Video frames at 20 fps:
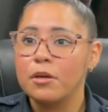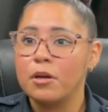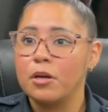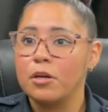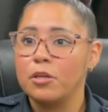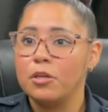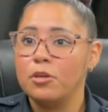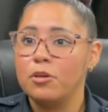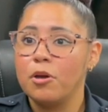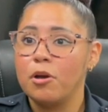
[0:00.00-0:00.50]

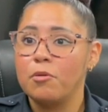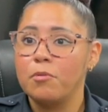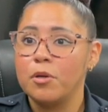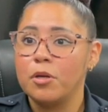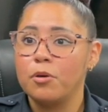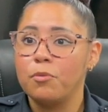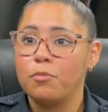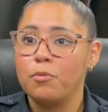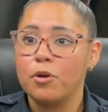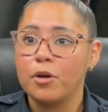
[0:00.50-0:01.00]
Are you
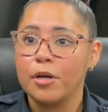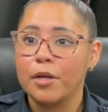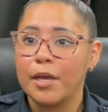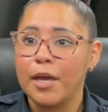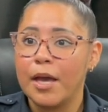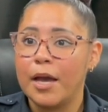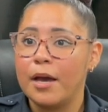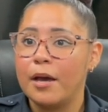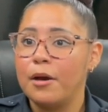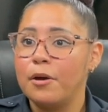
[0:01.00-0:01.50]
going to
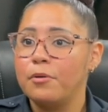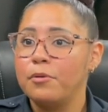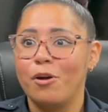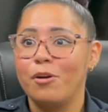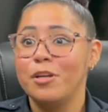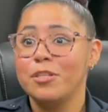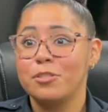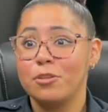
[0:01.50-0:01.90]
work out?